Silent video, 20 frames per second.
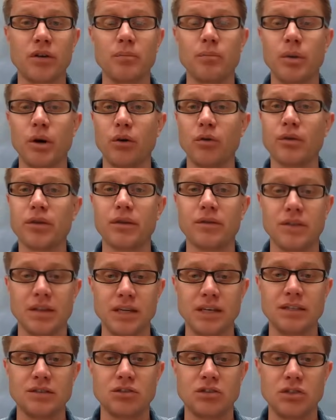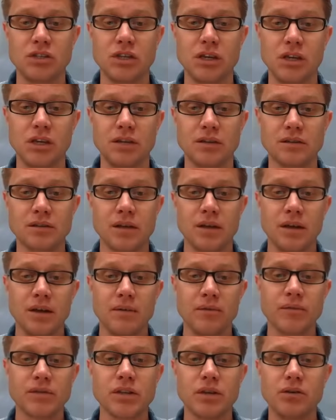for both of these genes.
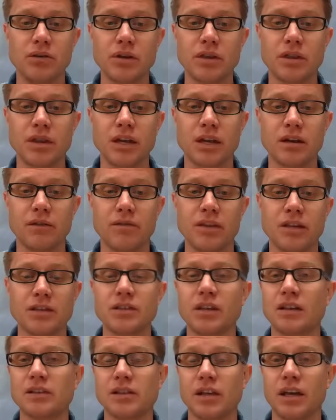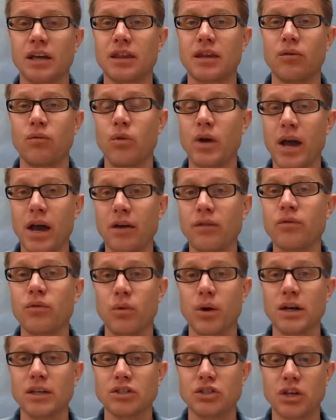And so you can think of this as like the
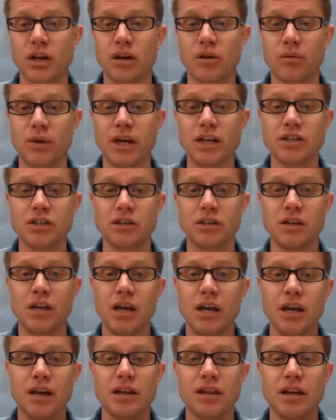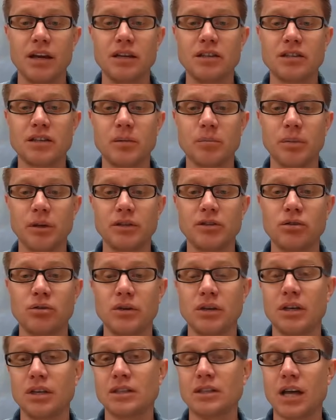F1 generation. And then he's simply
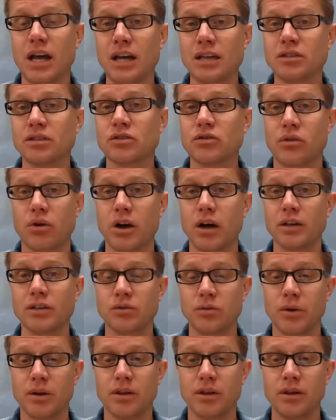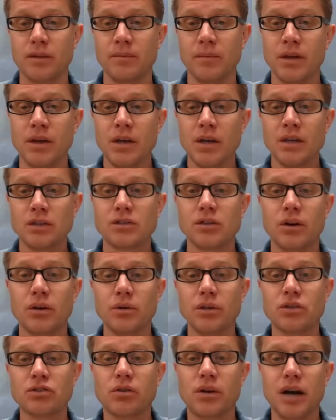doing a test cross with it.
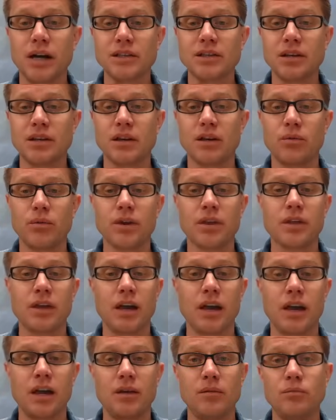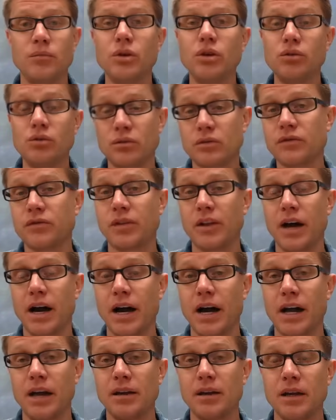So he's crossing it with a mutant
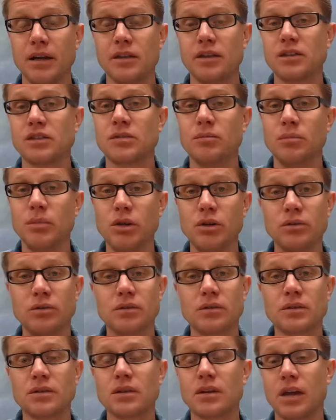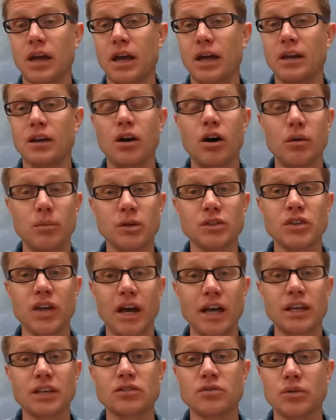fly that's mutant and
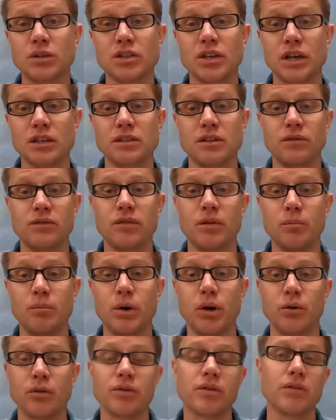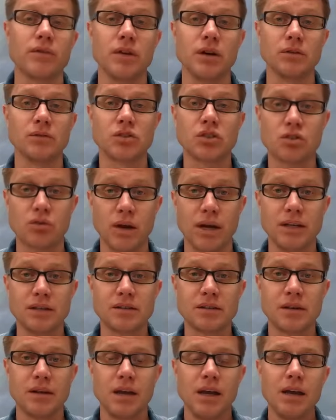homozygous recessive for both of those
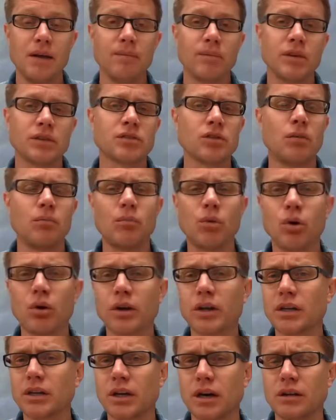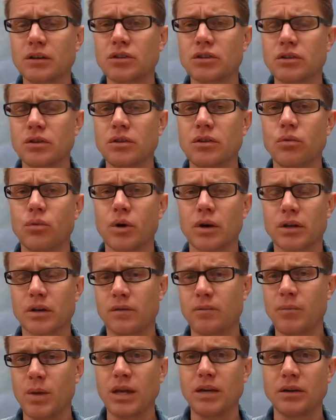traits. And so Morgan understood the
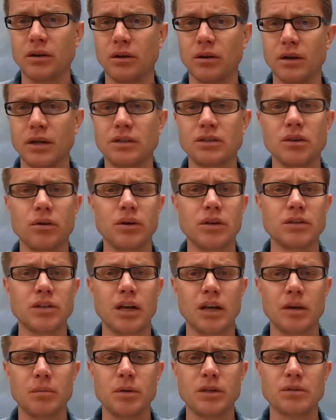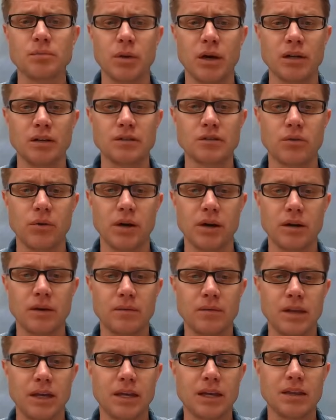work of Mendel. And so he set up his Punnett
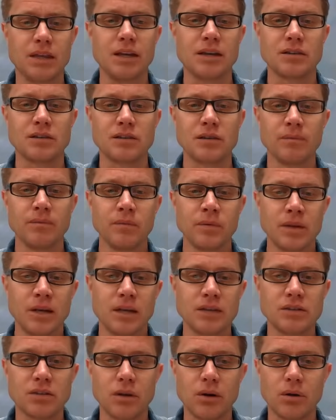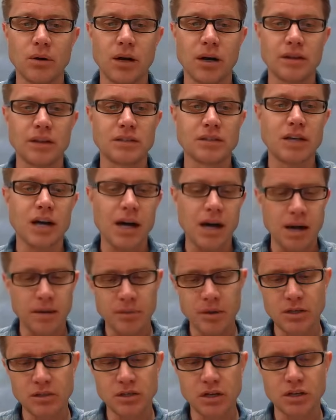square like this. And so on the
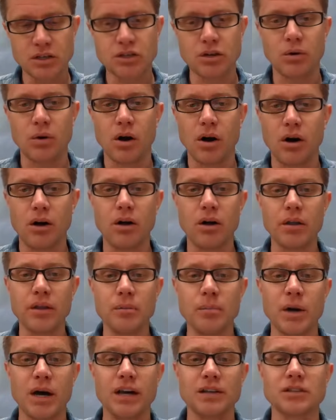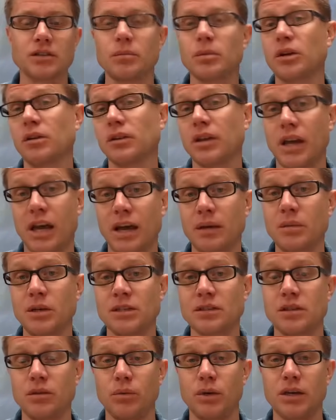top, he's going to show all the possible
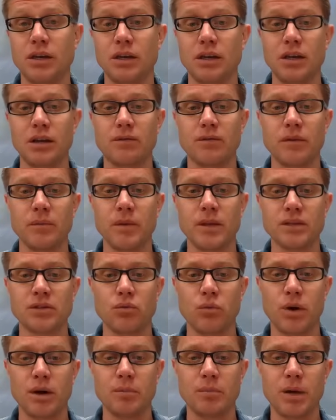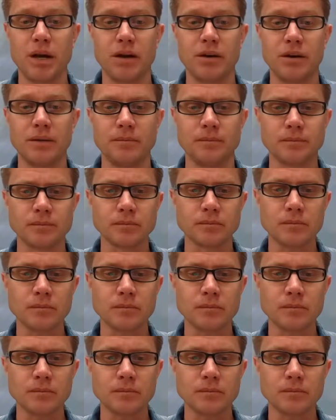gametes that we could get from this one parent.